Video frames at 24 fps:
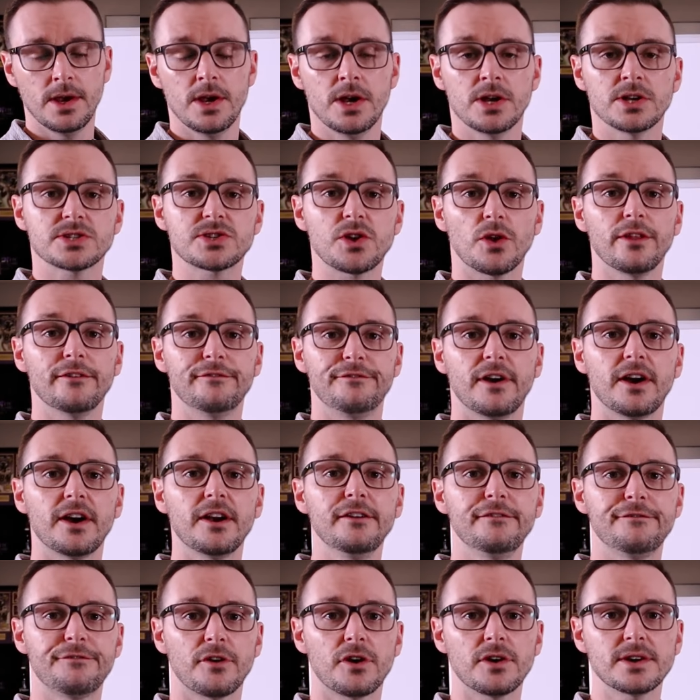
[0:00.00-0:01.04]
So the very
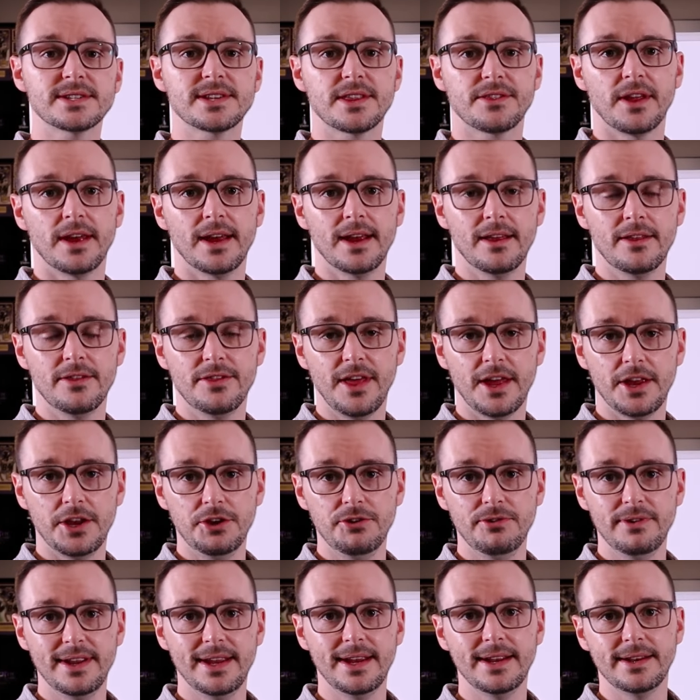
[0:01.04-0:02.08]
first thing that
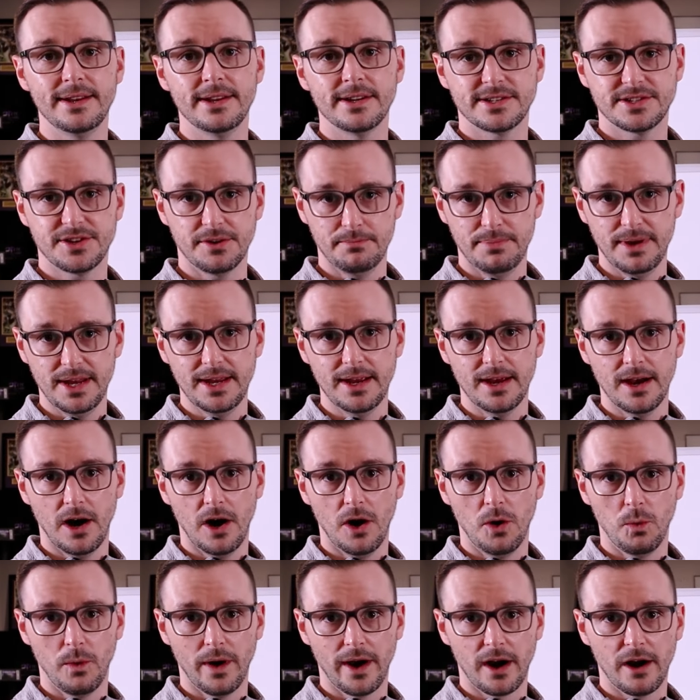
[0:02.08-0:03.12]
you need to be
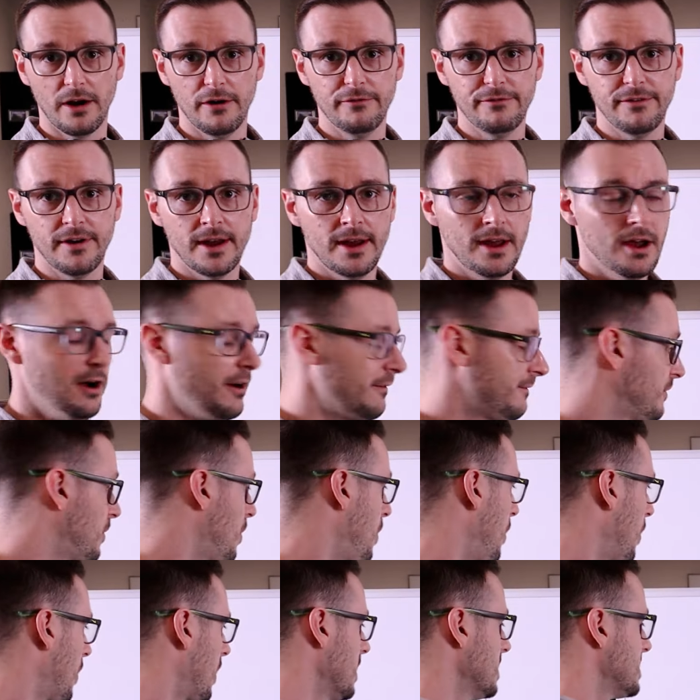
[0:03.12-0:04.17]
aware of
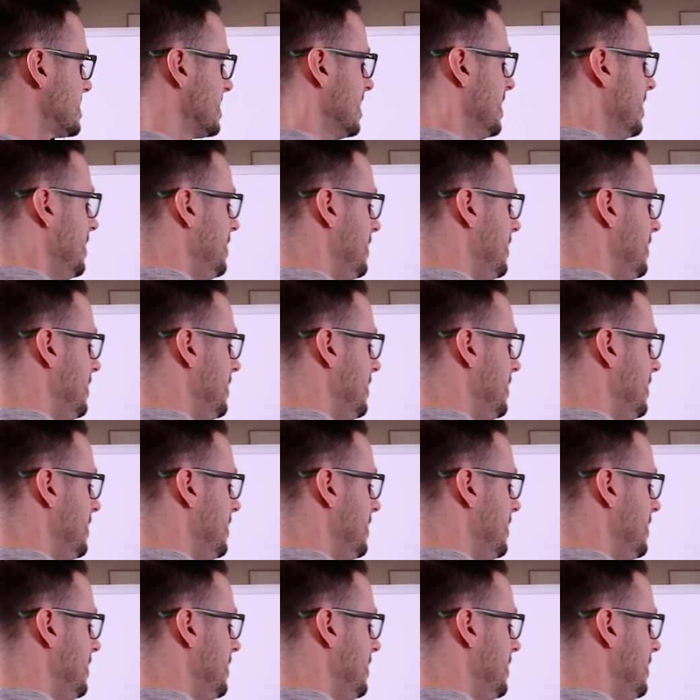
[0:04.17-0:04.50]
course,